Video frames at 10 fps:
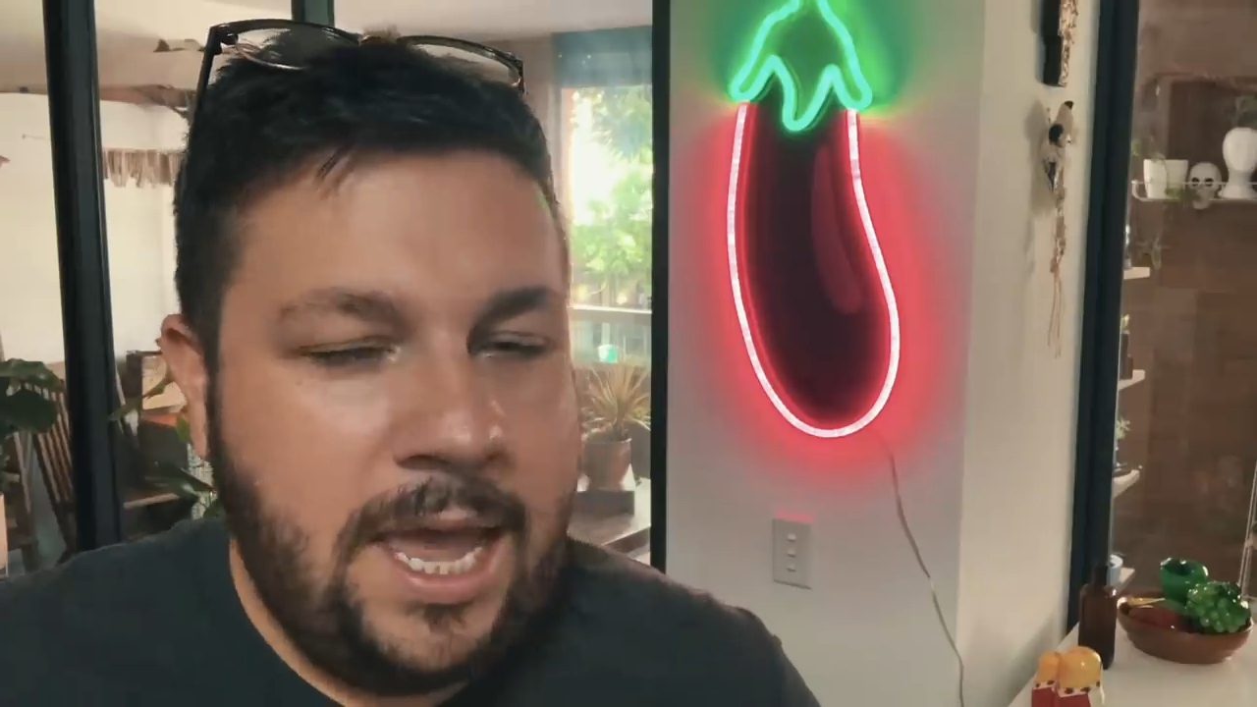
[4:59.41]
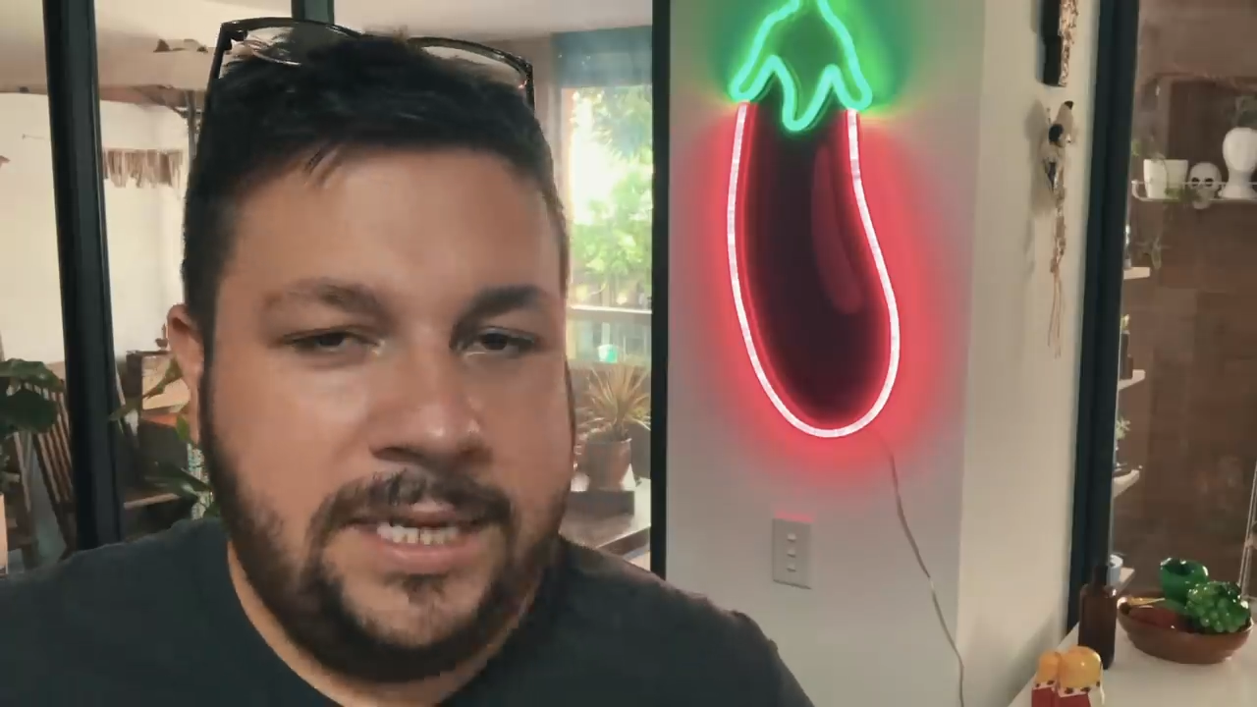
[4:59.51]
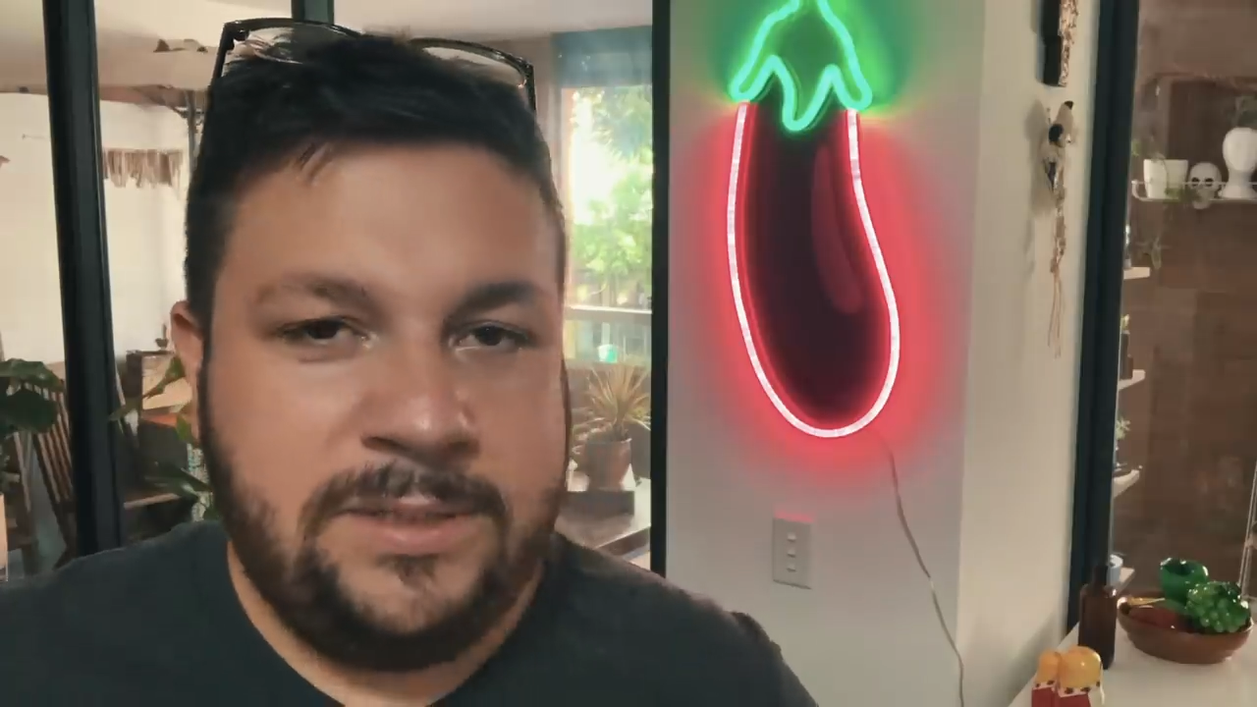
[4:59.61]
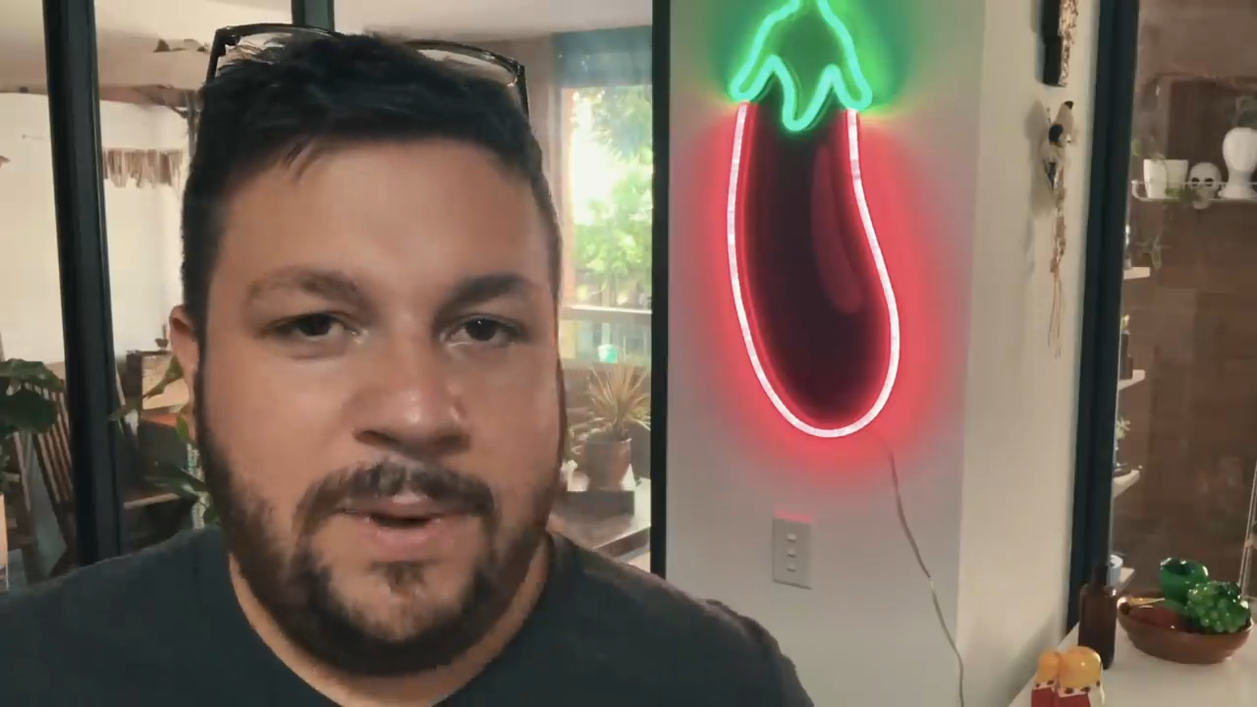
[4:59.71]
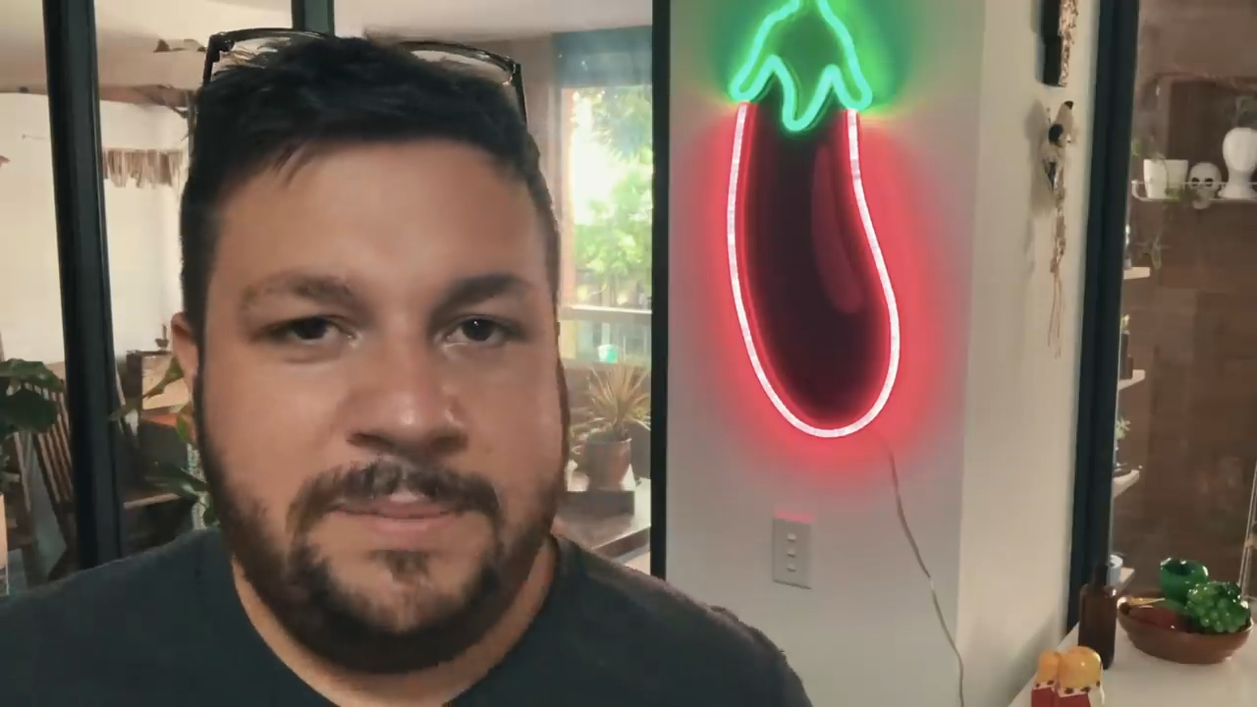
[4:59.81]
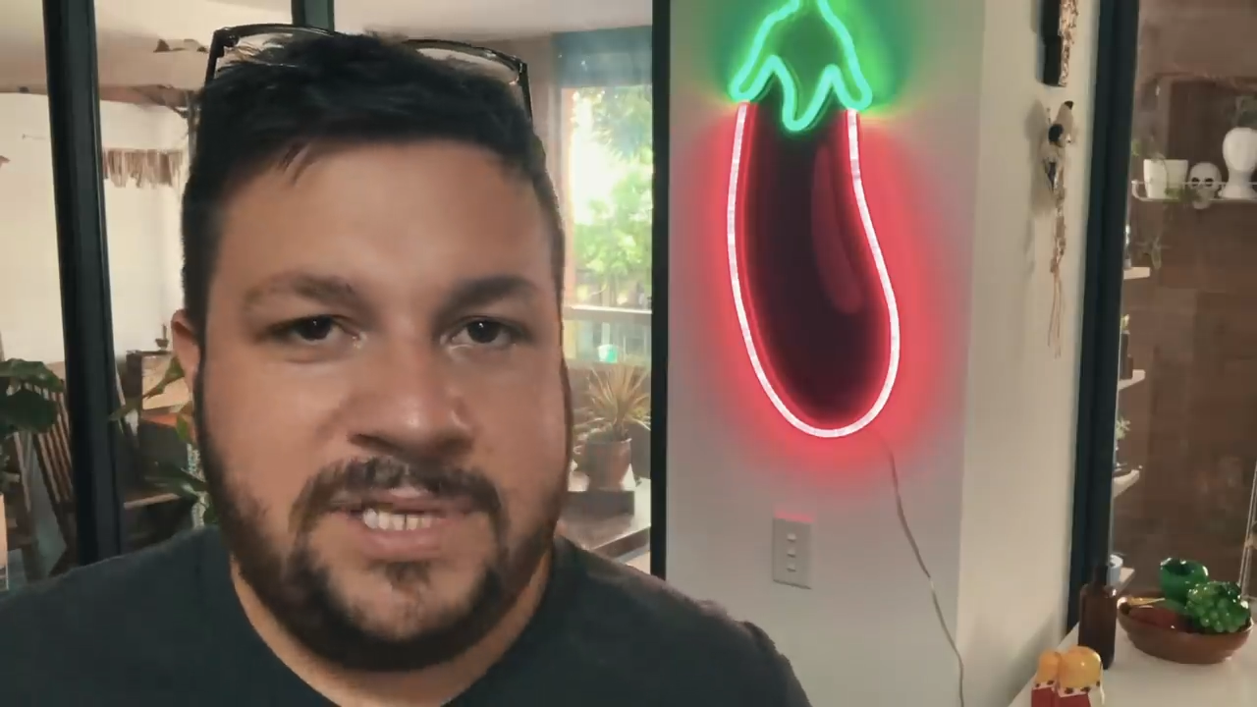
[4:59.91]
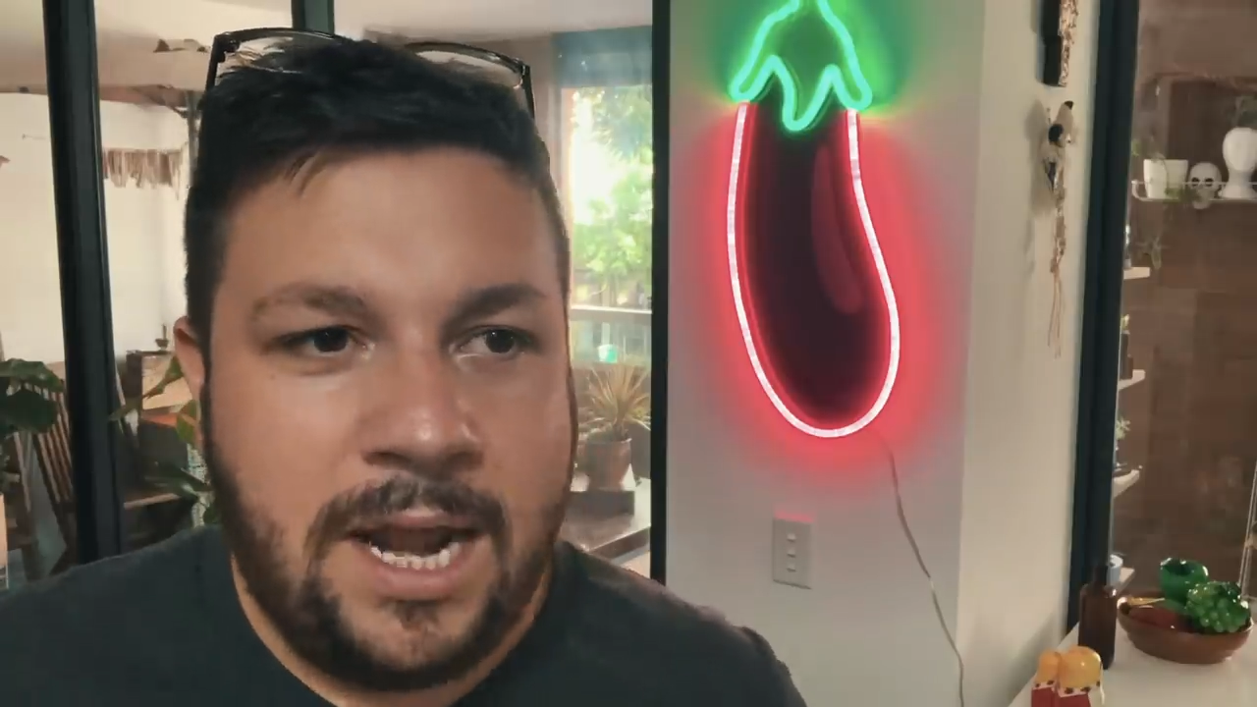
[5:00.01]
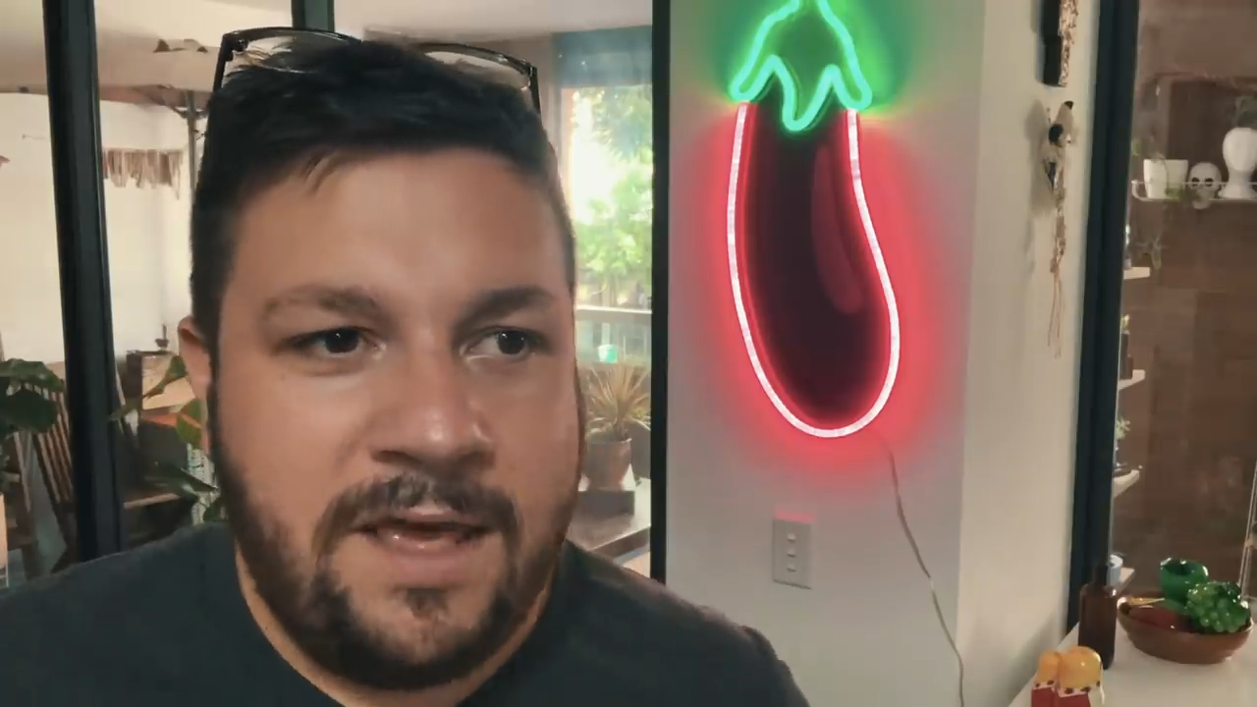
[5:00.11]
It's a website